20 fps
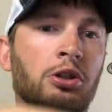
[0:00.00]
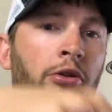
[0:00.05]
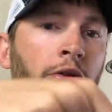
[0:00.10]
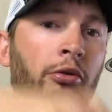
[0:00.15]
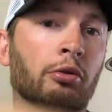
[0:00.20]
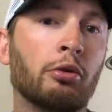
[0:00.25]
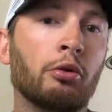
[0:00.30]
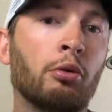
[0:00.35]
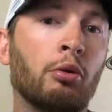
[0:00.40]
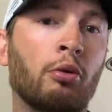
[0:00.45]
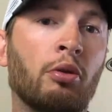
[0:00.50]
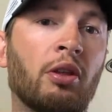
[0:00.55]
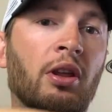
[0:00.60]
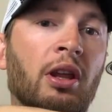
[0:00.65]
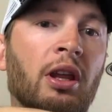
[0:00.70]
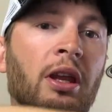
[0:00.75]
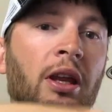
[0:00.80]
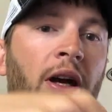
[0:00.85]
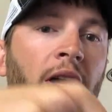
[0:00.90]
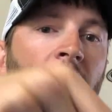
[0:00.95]
through
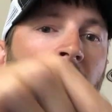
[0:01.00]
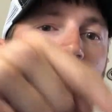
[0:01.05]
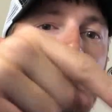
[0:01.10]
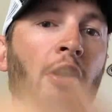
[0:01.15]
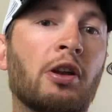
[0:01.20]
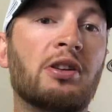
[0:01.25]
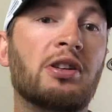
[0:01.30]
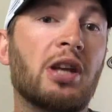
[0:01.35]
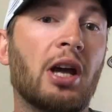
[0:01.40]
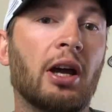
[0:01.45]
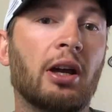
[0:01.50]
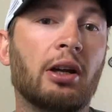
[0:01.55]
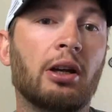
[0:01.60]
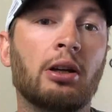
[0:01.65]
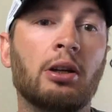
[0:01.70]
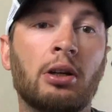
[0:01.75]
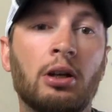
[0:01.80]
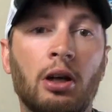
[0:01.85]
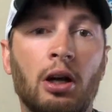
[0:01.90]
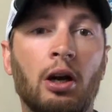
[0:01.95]
the front
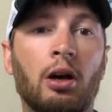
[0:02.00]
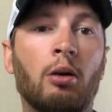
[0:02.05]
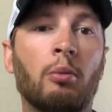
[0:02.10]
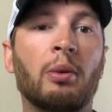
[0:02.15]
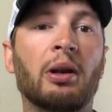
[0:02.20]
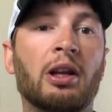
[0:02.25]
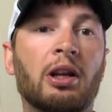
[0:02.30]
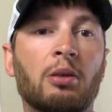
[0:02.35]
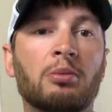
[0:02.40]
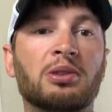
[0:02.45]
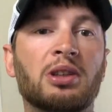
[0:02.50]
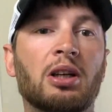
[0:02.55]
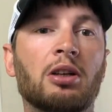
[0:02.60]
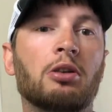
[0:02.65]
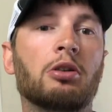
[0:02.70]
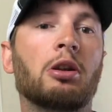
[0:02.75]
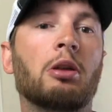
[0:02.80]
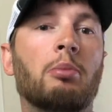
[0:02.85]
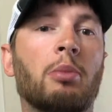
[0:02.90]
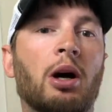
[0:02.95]
deck, and it comes
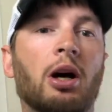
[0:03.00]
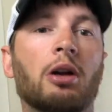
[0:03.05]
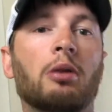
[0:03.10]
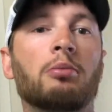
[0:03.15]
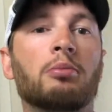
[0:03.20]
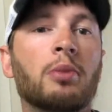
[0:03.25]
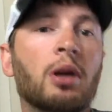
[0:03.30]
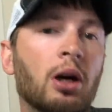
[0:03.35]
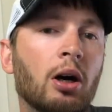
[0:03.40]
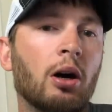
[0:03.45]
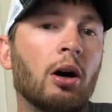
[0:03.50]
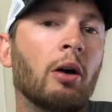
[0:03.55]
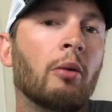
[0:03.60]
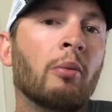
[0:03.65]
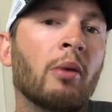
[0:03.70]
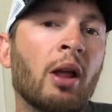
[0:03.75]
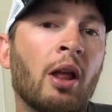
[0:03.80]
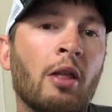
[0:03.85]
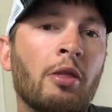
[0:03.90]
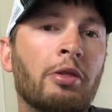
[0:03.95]
out on the bottom.
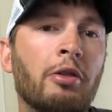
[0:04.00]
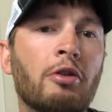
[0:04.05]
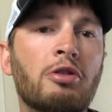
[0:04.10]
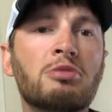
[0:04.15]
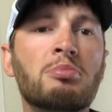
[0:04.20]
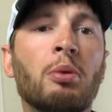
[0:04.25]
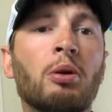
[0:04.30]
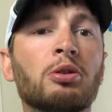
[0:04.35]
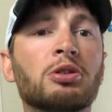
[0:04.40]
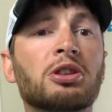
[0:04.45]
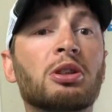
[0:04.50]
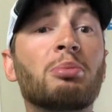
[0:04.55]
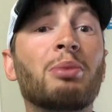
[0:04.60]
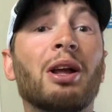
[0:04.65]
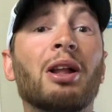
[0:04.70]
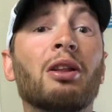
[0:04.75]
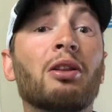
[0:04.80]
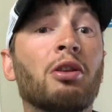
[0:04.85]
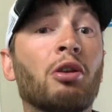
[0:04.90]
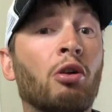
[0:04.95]
Those bolts can
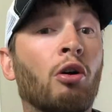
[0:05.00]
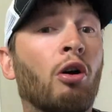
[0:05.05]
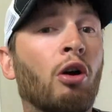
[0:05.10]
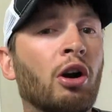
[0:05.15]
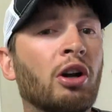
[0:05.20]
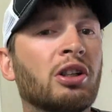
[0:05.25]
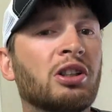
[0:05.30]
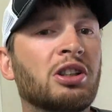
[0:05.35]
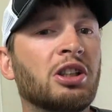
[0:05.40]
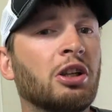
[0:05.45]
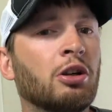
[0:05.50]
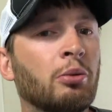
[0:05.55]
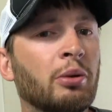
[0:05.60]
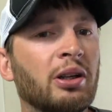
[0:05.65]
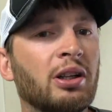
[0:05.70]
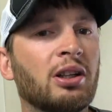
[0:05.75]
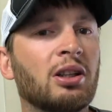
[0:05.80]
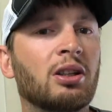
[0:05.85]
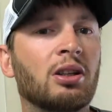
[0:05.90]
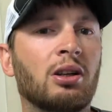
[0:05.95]
be a little hard to deal
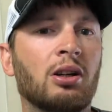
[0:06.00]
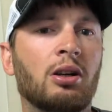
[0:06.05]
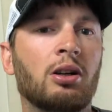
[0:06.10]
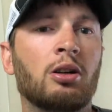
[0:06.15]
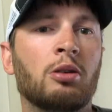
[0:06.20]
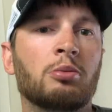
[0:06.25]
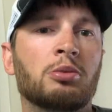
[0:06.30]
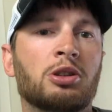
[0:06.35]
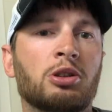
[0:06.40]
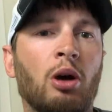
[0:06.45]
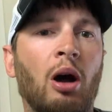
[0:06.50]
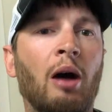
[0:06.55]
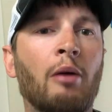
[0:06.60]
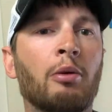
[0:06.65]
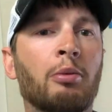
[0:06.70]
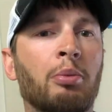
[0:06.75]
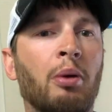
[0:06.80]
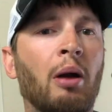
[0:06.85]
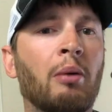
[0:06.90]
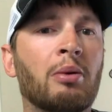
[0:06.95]
with, so I
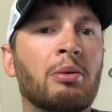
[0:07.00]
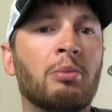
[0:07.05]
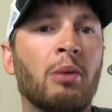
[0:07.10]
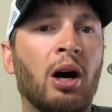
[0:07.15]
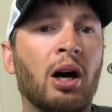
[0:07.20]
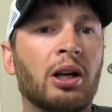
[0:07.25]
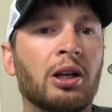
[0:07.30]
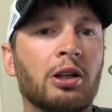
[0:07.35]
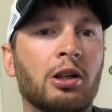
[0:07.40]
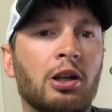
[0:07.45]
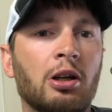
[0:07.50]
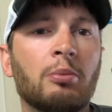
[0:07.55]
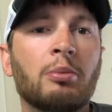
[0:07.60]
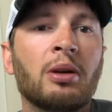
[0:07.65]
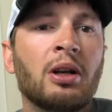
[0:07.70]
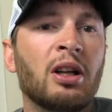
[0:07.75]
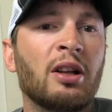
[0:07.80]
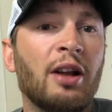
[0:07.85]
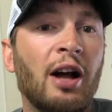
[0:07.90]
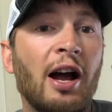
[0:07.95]
would probably mock it
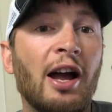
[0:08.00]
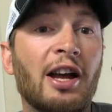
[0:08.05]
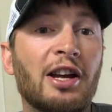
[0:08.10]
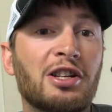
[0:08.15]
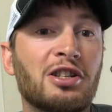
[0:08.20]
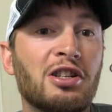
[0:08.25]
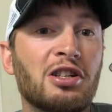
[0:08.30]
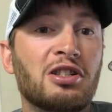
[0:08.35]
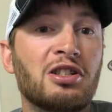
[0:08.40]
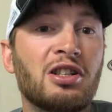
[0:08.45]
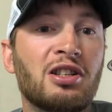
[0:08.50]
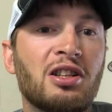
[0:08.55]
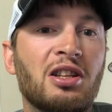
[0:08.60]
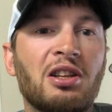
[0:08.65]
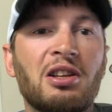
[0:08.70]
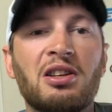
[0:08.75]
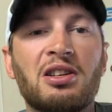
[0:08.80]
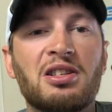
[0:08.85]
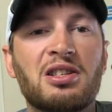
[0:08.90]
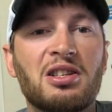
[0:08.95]
up. I actually did
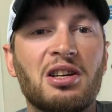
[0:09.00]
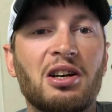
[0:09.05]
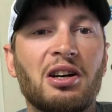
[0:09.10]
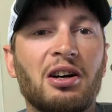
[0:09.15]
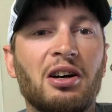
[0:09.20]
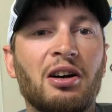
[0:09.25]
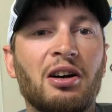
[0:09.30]
this